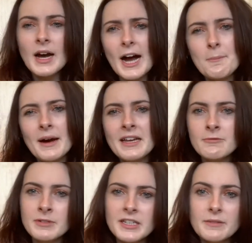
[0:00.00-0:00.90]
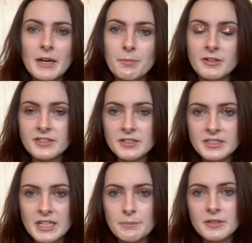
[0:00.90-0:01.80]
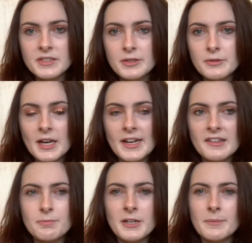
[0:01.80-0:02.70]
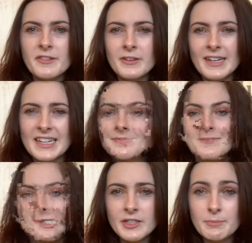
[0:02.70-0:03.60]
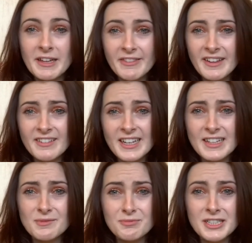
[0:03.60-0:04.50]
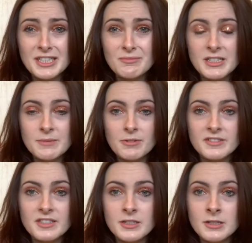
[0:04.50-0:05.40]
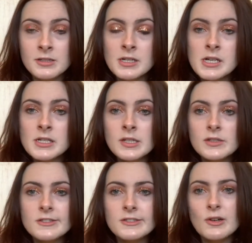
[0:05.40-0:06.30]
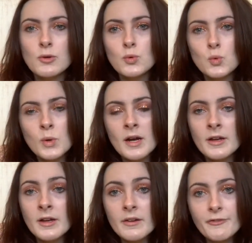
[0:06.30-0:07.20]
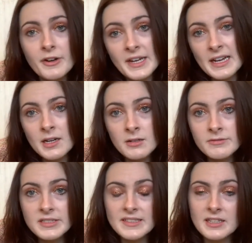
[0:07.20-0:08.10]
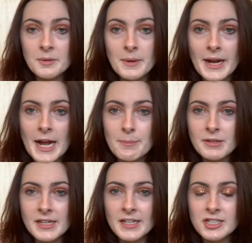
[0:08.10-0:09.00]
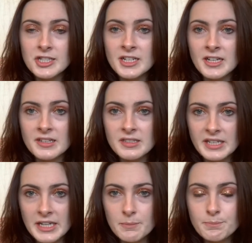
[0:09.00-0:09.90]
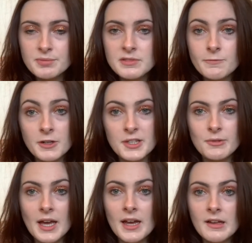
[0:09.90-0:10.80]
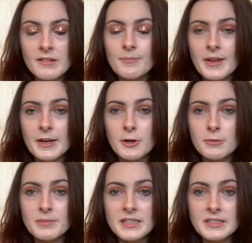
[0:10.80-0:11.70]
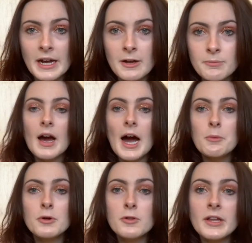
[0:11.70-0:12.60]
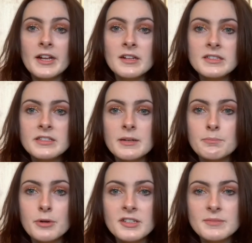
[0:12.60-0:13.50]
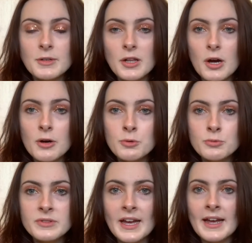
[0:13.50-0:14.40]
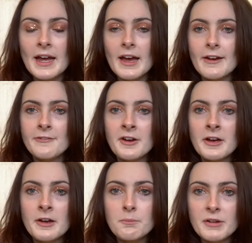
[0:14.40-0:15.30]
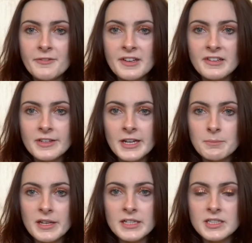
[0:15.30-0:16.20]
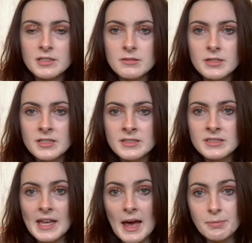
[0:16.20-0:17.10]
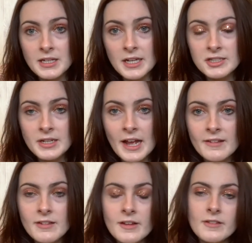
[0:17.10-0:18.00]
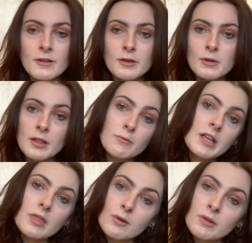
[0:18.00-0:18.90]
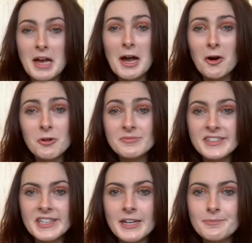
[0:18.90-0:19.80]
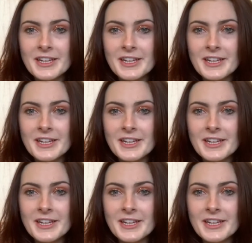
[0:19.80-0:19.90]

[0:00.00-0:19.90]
I might read my personal statement to you guys, but I'm still hesitant about this. Like, it's really, really personal. So for now, these are my application tips for you guys. I hope these help. I will link some books below that have previously admitted students' application essays so you can read through them. I hope this helped,